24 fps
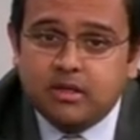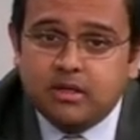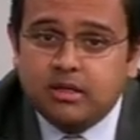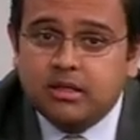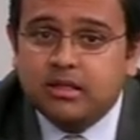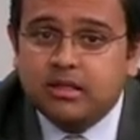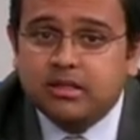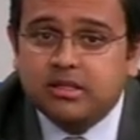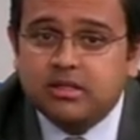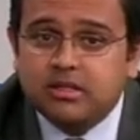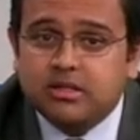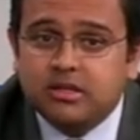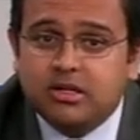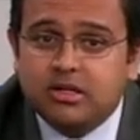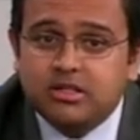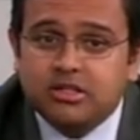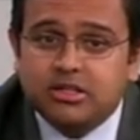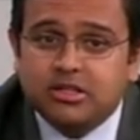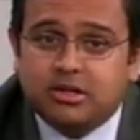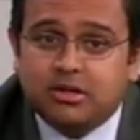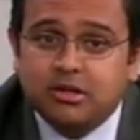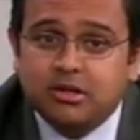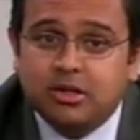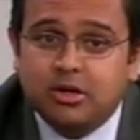The
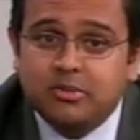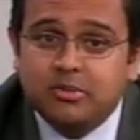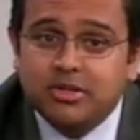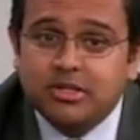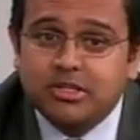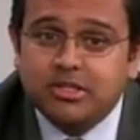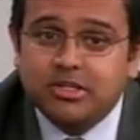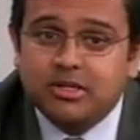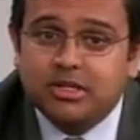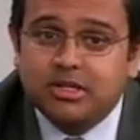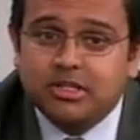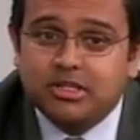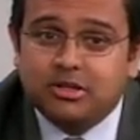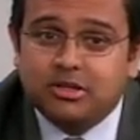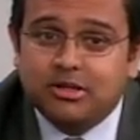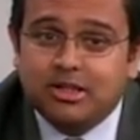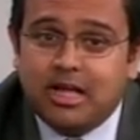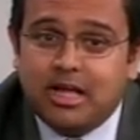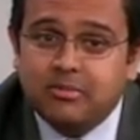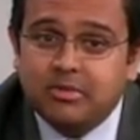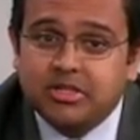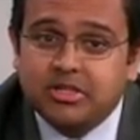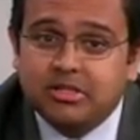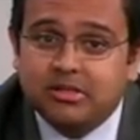
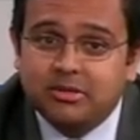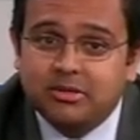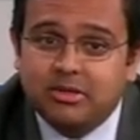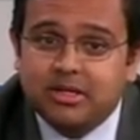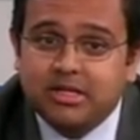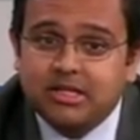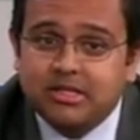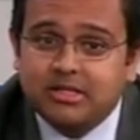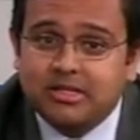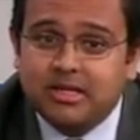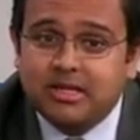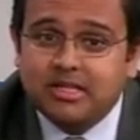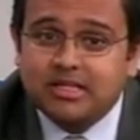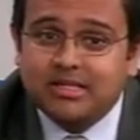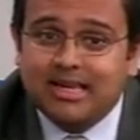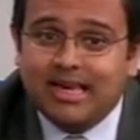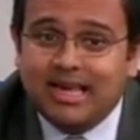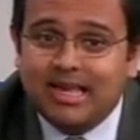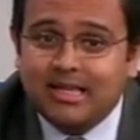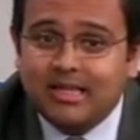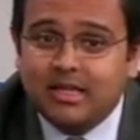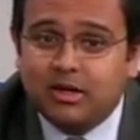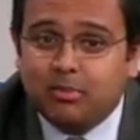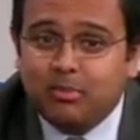sirolimus-eluting stents
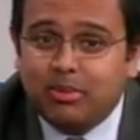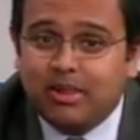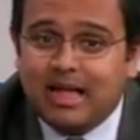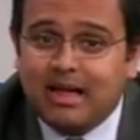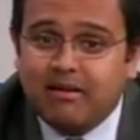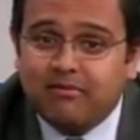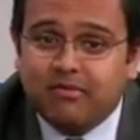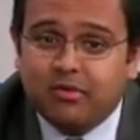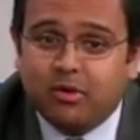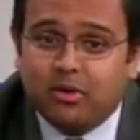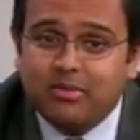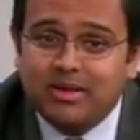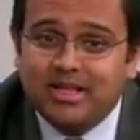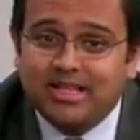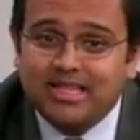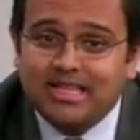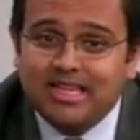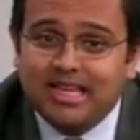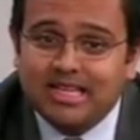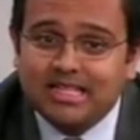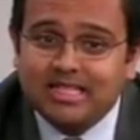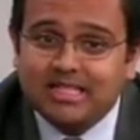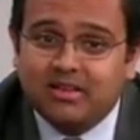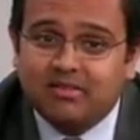and their platform in the
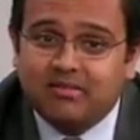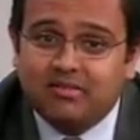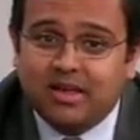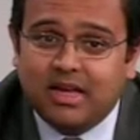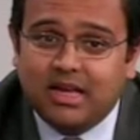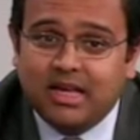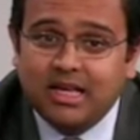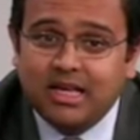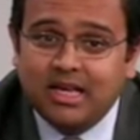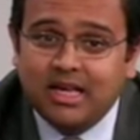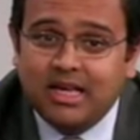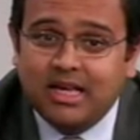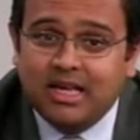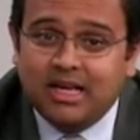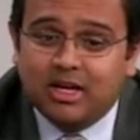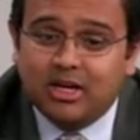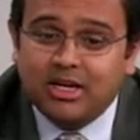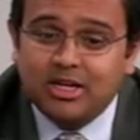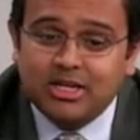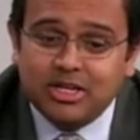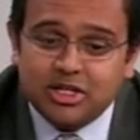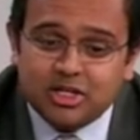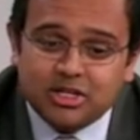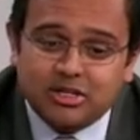SFA
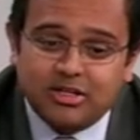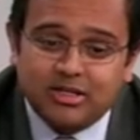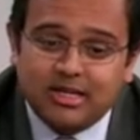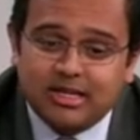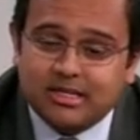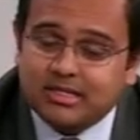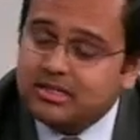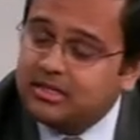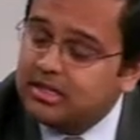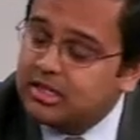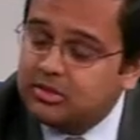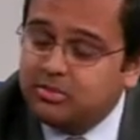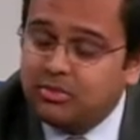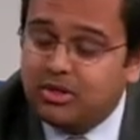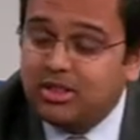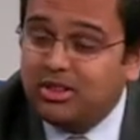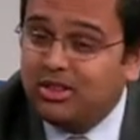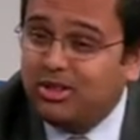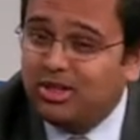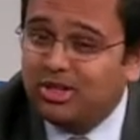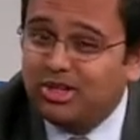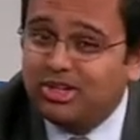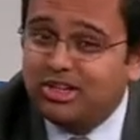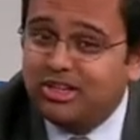initially at 6 months
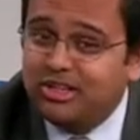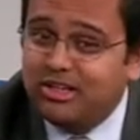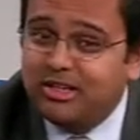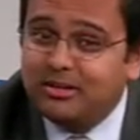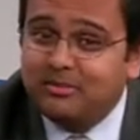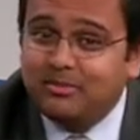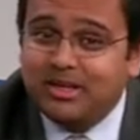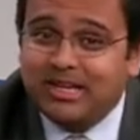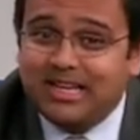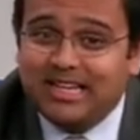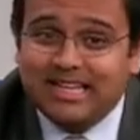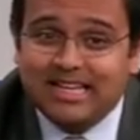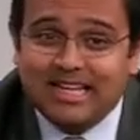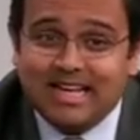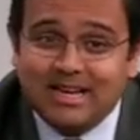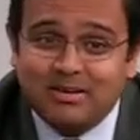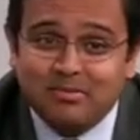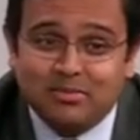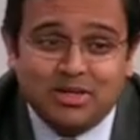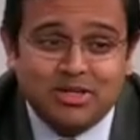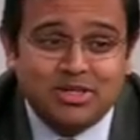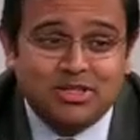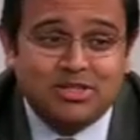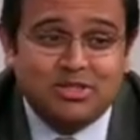looked good, but at 9
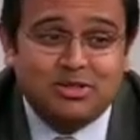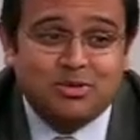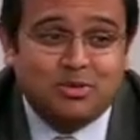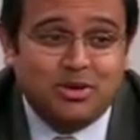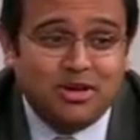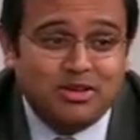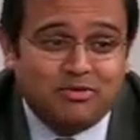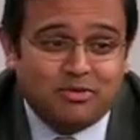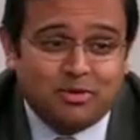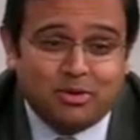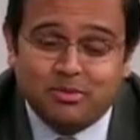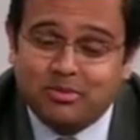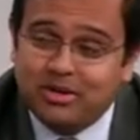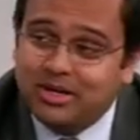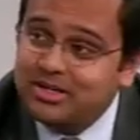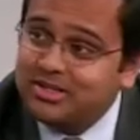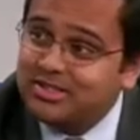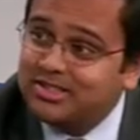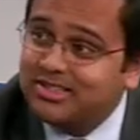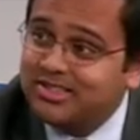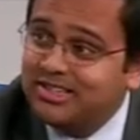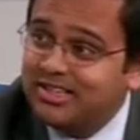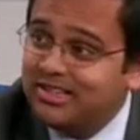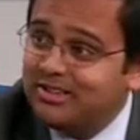months, 24
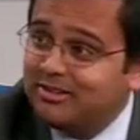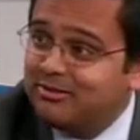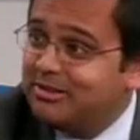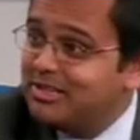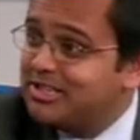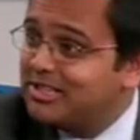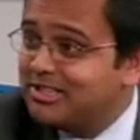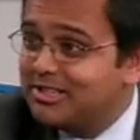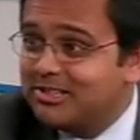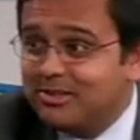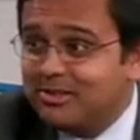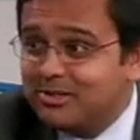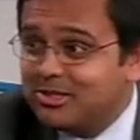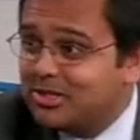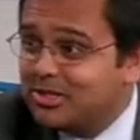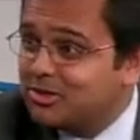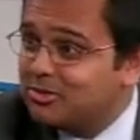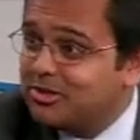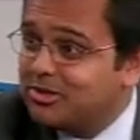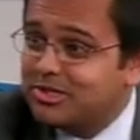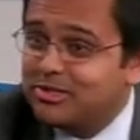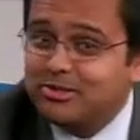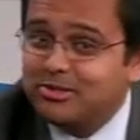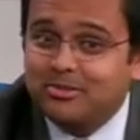months, restenosis
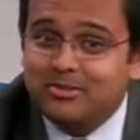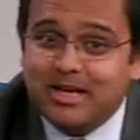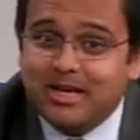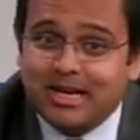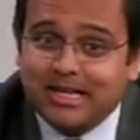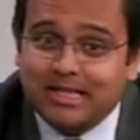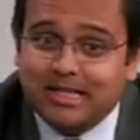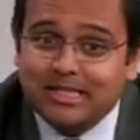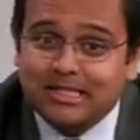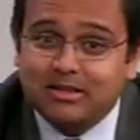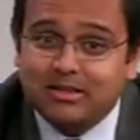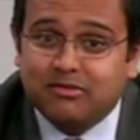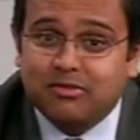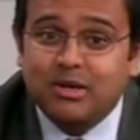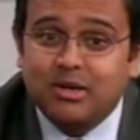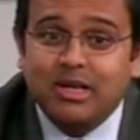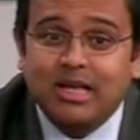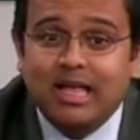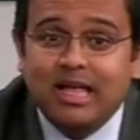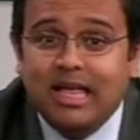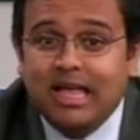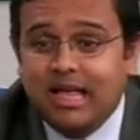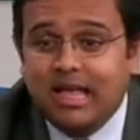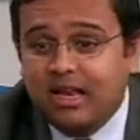wasn't dramatically different.
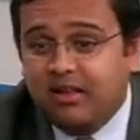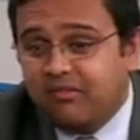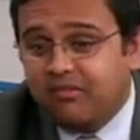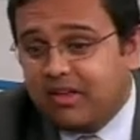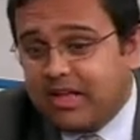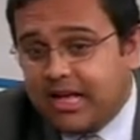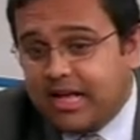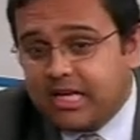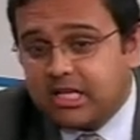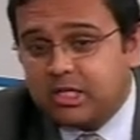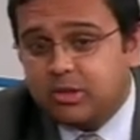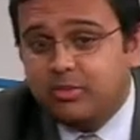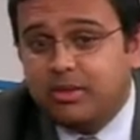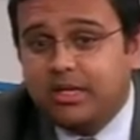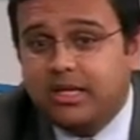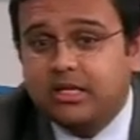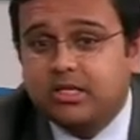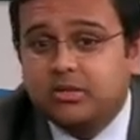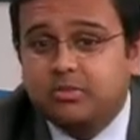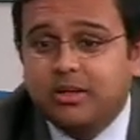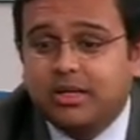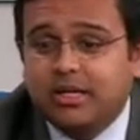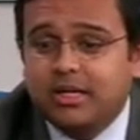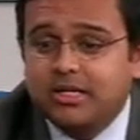And if you ask me, it's
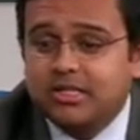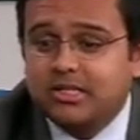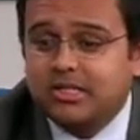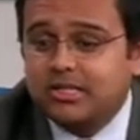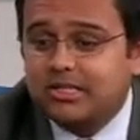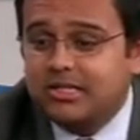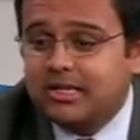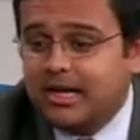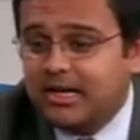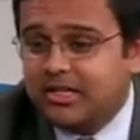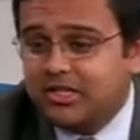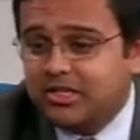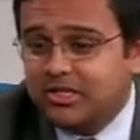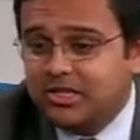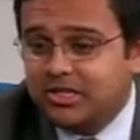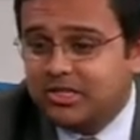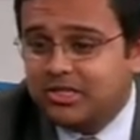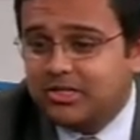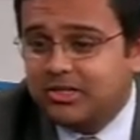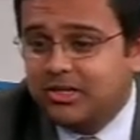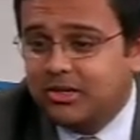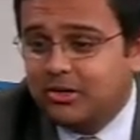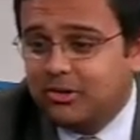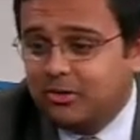because it's not just
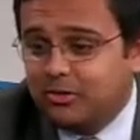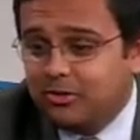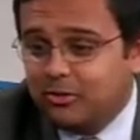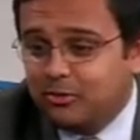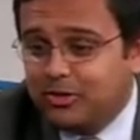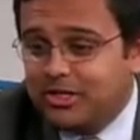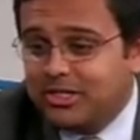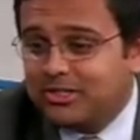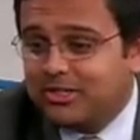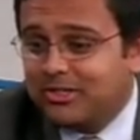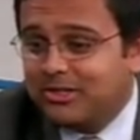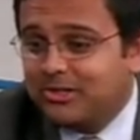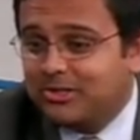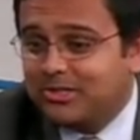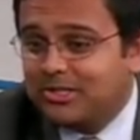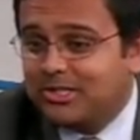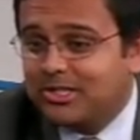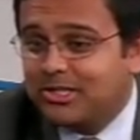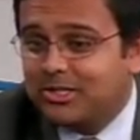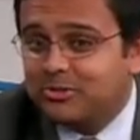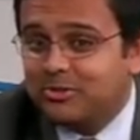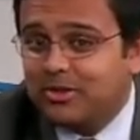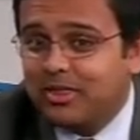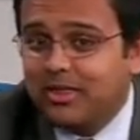restenosis
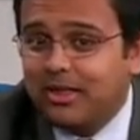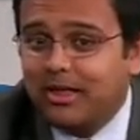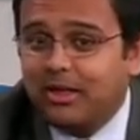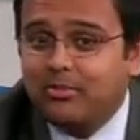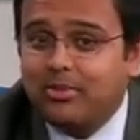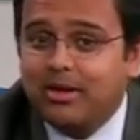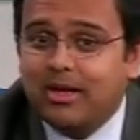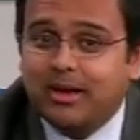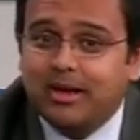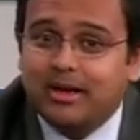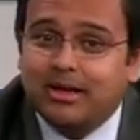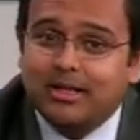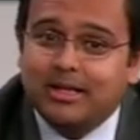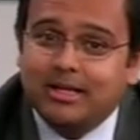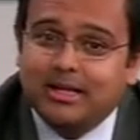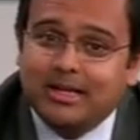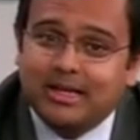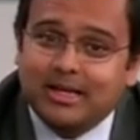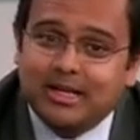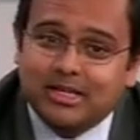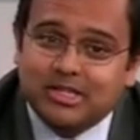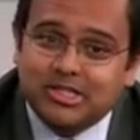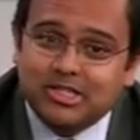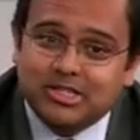as we think about it,
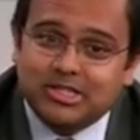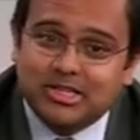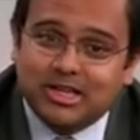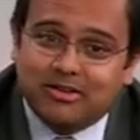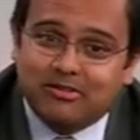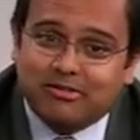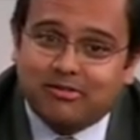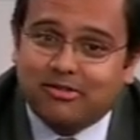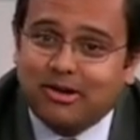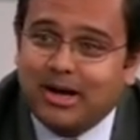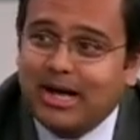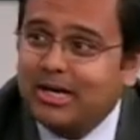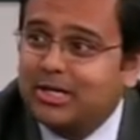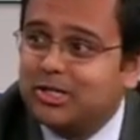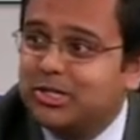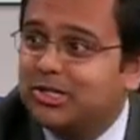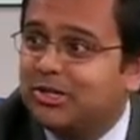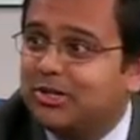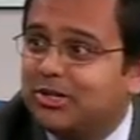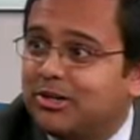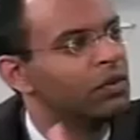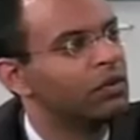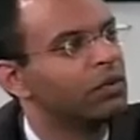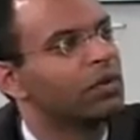it's stent
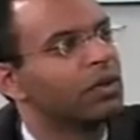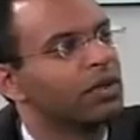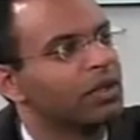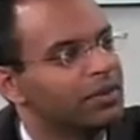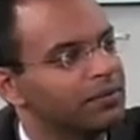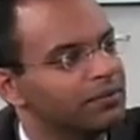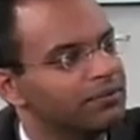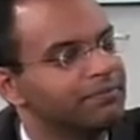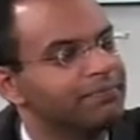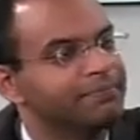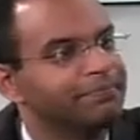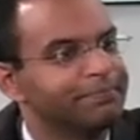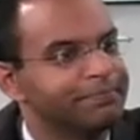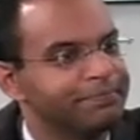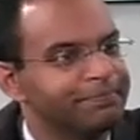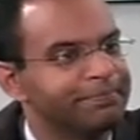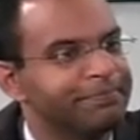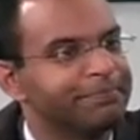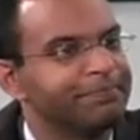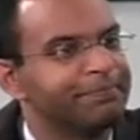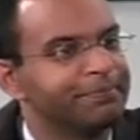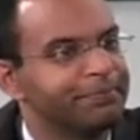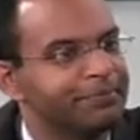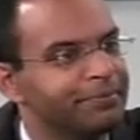fracture and
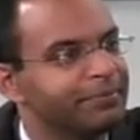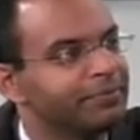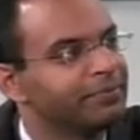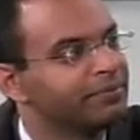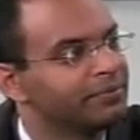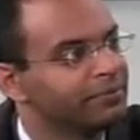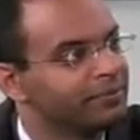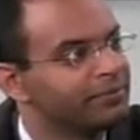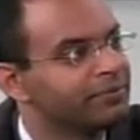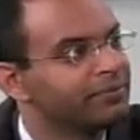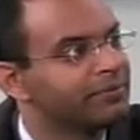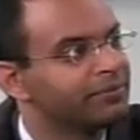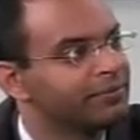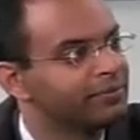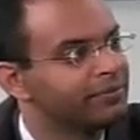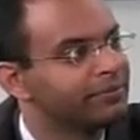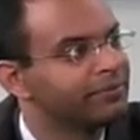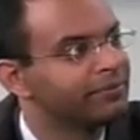mechanical function.